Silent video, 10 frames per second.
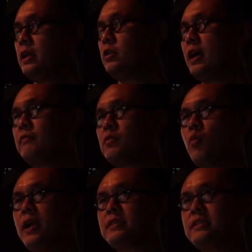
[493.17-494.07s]
you have to
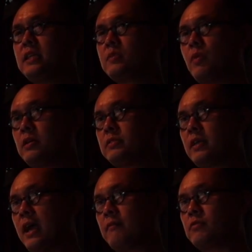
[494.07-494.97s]
wait six months
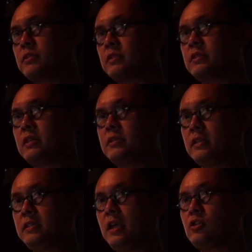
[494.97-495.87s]
after
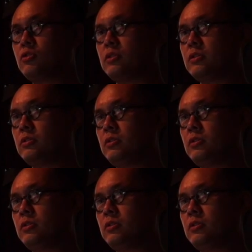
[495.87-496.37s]
cessation to,